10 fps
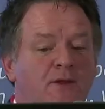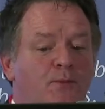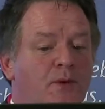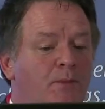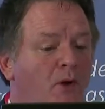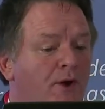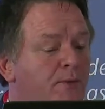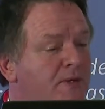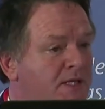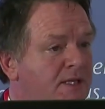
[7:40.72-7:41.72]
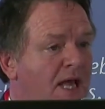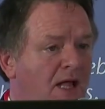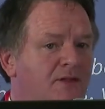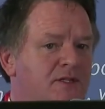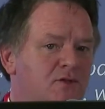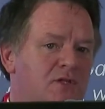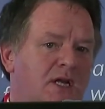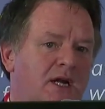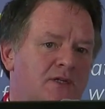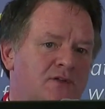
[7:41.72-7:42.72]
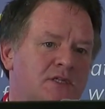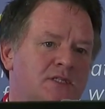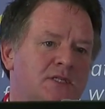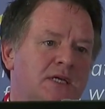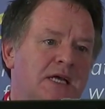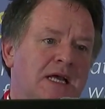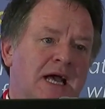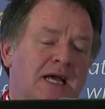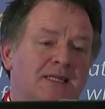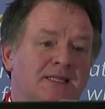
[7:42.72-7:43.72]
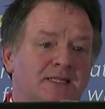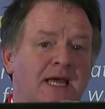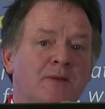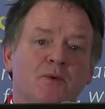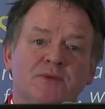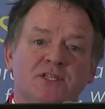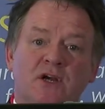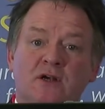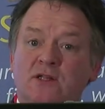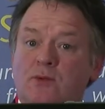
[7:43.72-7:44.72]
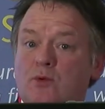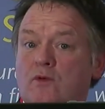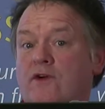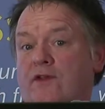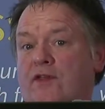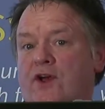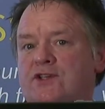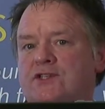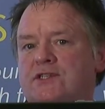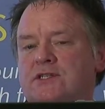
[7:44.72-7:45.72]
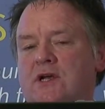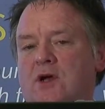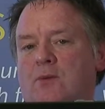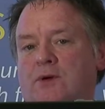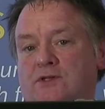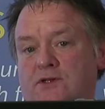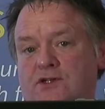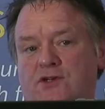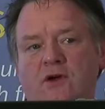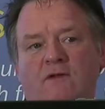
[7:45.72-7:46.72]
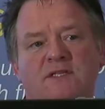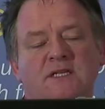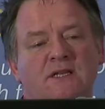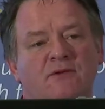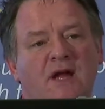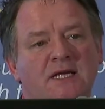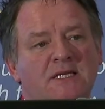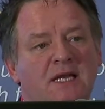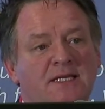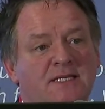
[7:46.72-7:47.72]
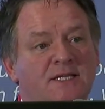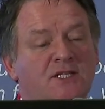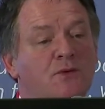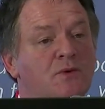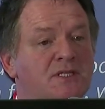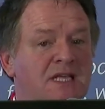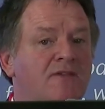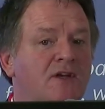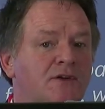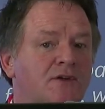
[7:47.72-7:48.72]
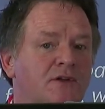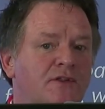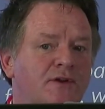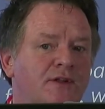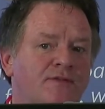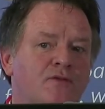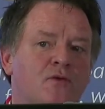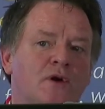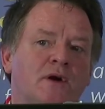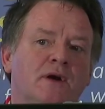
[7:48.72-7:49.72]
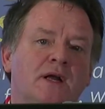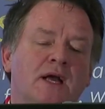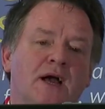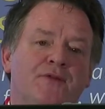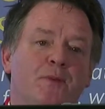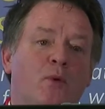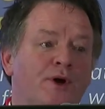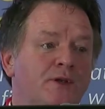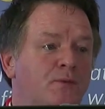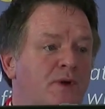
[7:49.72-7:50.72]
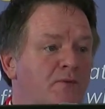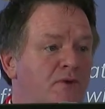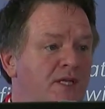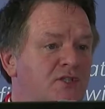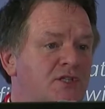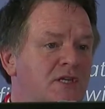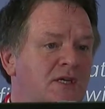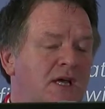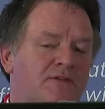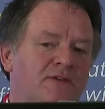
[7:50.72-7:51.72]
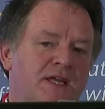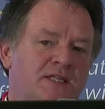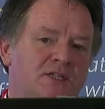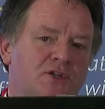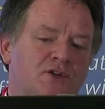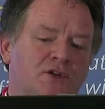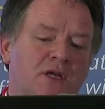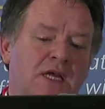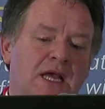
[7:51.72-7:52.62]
that were employed within the Health and Social Care Trust. And at the time when we started, there were over a thousand, but due obviously to the rationalisation, there were 734 at the point we reached at phase two